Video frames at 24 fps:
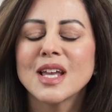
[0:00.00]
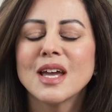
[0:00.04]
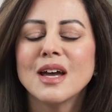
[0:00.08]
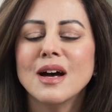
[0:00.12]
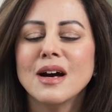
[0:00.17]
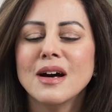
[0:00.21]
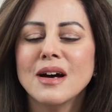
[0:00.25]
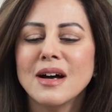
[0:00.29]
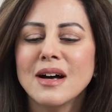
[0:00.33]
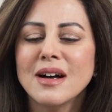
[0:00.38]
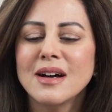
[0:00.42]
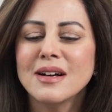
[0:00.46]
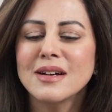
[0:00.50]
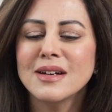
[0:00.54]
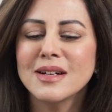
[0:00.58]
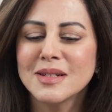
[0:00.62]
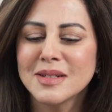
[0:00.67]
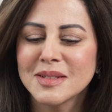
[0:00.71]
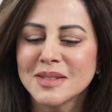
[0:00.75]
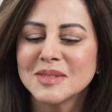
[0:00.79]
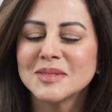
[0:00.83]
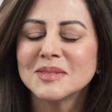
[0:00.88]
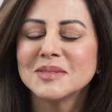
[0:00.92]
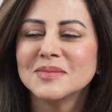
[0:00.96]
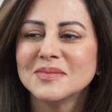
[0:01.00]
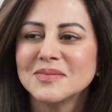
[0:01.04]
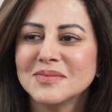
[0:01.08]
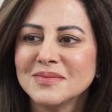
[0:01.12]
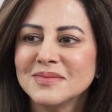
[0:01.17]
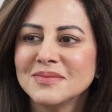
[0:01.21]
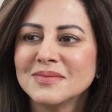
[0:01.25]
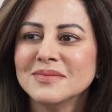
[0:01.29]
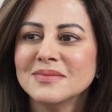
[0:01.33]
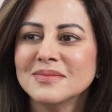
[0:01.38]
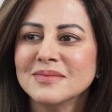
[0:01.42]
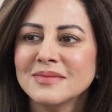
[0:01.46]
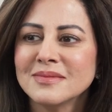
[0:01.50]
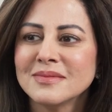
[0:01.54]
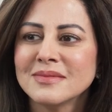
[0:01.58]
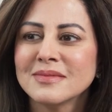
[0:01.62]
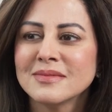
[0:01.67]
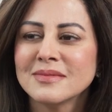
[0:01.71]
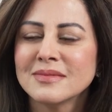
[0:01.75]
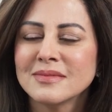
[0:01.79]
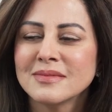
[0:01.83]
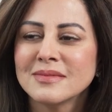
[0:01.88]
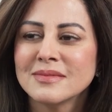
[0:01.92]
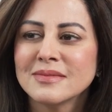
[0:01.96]
little sliver,
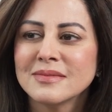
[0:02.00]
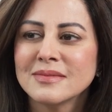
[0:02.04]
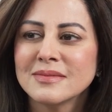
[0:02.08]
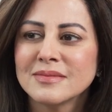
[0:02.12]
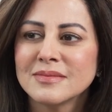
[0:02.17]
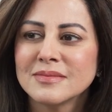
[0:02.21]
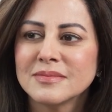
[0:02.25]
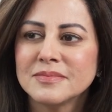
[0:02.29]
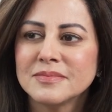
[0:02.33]
and it was